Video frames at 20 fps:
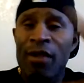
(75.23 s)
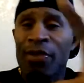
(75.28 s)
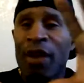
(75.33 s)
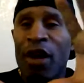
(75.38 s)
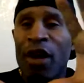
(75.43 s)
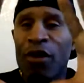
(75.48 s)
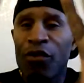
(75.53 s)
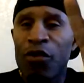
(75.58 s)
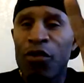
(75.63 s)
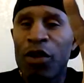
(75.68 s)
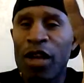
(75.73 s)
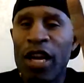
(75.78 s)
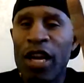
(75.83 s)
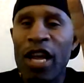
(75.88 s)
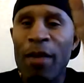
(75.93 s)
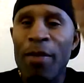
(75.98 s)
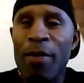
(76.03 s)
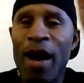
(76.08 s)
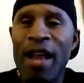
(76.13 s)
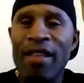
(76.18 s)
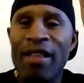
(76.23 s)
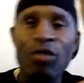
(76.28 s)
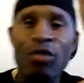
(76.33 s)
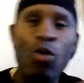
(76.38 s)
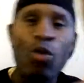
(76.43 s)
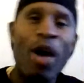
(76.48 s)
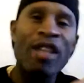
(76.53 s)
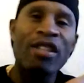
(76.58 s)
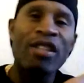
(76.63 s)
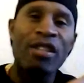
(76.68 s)
Now, if anybody that's
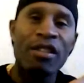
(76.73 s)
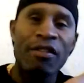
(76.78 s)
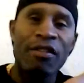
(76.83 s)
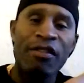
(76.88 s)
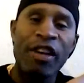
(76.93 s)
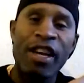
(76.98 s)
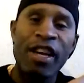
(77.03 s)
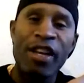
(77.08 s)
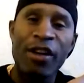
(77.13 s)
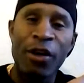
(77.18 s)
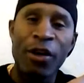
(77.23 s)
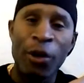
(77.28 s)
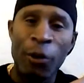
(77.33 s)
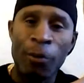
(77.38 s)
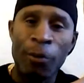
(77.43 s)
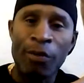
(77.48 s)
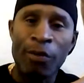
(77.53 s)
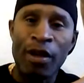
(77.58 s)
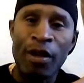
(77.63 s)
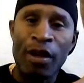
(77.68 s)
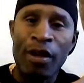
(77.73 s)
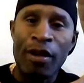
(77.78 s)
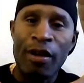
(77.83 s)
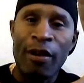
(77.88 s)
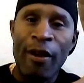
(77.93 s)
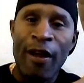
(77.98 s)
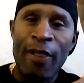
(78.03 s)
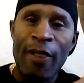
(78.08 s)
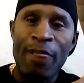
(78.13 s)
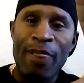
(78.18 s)
watching this video
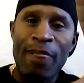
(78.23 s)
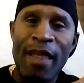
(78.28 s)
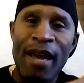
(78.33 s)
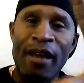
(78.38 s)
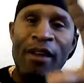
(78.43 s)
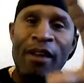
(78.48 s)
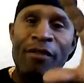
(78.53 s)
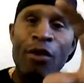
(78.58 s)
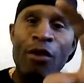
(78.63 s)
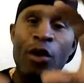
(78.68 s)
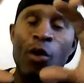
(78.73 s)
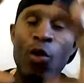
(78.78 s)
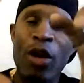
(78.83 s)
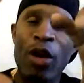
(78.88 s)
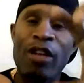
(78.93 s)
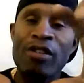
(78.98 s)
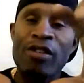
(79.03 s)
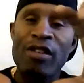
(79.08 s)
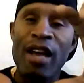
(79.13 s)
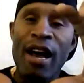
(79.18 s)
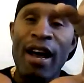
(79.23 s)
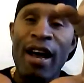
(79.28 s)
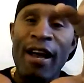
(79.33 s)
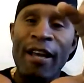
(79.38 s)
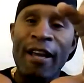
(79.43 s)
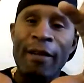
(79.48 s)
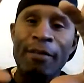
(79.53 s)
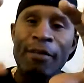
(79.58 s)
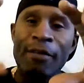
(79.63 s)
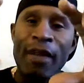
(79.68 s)
that lived on the west
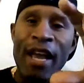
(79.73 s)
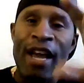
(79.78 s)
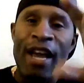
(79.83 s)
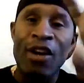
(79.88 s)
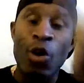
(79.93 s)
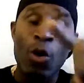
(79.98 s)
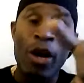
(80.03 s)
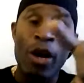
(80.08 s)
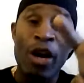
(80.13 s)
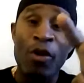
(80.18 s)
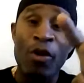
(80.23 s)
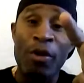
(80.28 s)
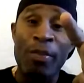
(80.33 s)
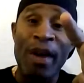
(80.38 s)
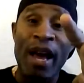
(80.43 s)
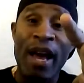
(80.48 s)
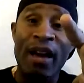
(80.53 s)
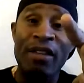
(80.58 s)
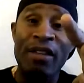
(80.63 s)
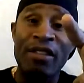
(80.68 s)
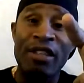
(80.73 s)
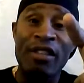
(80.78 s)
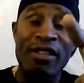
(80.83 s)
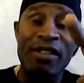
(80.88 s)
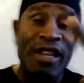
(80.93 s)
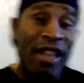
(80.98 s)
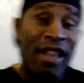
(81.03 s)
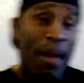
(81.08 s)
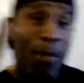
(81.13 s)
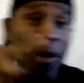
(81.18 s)
side and know where Henry Palace
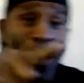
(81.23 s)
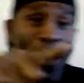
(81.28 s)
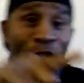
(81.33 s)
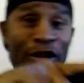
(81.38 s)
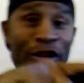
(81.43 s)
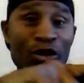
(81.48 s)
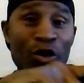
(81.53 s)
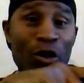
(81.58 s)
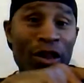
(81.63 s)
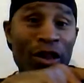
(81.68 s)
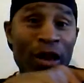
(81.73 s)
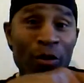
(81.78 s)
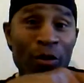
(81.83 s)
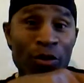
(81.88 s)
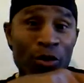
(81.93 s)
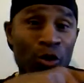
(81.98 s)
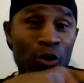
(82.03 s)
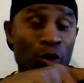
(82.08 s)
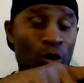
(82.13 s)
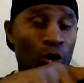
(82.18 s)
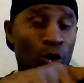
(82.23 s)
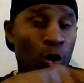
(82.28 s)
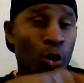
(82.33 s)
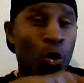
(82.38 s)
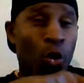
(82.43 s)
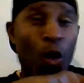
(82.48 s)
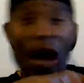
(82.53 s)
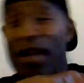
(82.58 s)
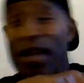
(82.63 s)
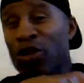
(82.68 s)
is, and that party store that was
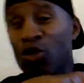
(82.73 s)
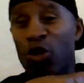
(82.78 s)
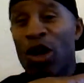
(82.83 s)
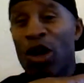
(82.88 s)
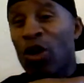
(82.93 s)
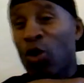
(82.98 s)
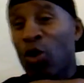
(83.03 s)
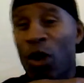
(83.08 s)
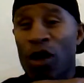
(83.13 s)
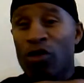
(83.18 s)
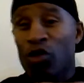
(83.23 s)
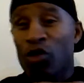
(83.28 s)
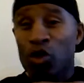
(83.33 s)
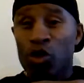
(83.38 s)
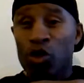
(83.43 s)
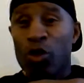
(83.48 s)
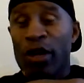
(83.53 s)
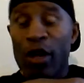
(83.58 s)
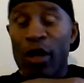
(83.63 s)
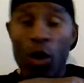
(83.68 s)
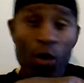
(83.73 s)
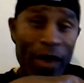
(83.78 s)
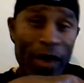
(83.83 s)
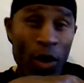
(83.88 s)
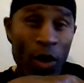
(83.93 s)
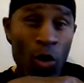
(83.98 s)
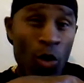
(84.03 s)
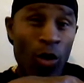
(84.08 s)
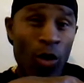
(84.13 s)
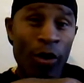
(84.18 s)
right straight across the street on
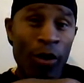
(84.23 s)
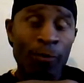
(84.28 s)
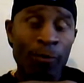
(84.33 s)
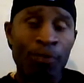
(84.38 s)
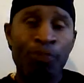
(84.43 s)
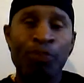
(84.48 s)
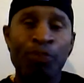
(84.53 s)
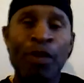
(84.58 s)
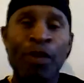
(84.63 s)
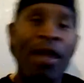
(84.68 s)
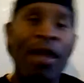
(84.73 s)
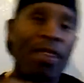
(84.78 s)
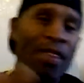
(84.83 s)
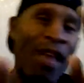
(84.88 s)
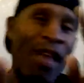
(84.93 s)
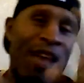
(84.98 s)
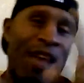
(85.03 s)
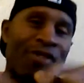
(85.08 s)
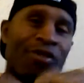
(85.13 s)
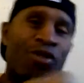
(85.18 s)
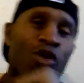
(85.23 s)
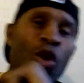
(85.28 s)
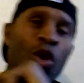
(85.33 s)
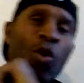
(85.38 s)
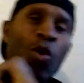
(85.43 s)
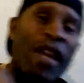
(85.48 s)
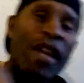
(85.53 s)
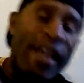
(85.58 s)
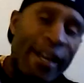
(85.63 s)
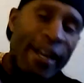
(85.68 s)
that corner, that's the store
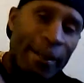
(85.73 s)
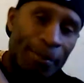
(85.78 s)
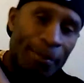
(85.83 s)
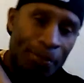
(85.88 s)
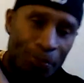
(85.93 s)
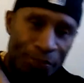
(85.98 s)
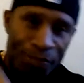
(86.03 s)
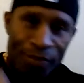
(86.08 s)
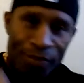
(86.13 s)
we hit.